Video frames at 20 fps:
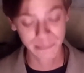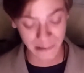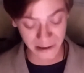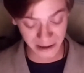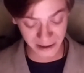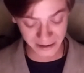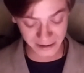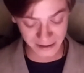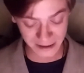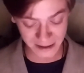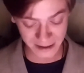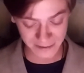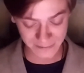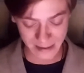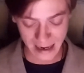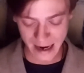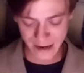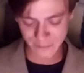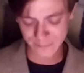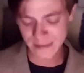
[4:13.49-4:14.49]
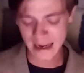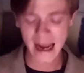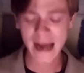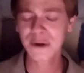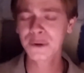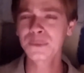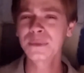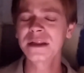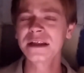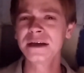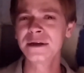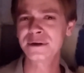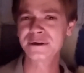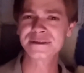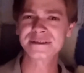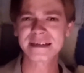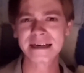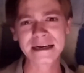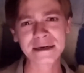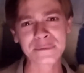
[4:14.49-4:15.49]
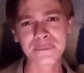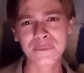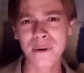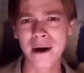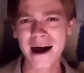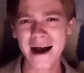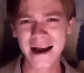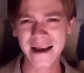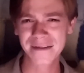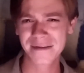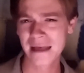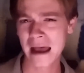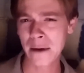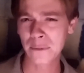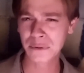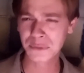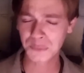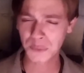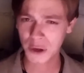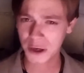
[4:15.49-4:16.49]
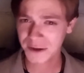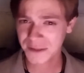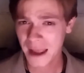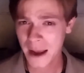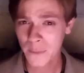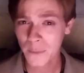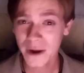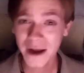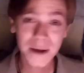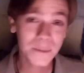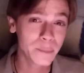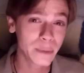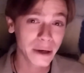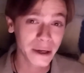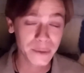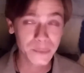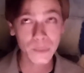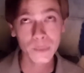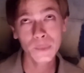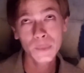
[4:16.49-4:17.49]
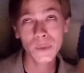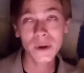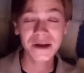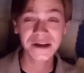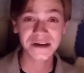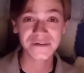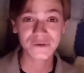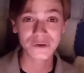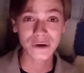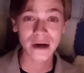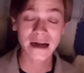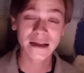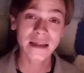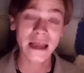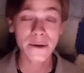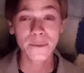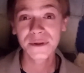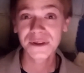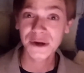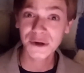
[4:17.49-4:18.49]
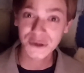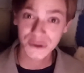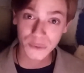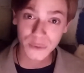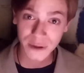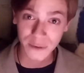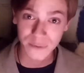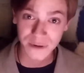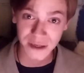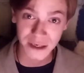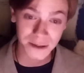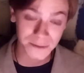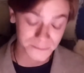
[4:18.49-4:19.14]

But I don't really understand why that would work that way, but whatever, I like what they're doing with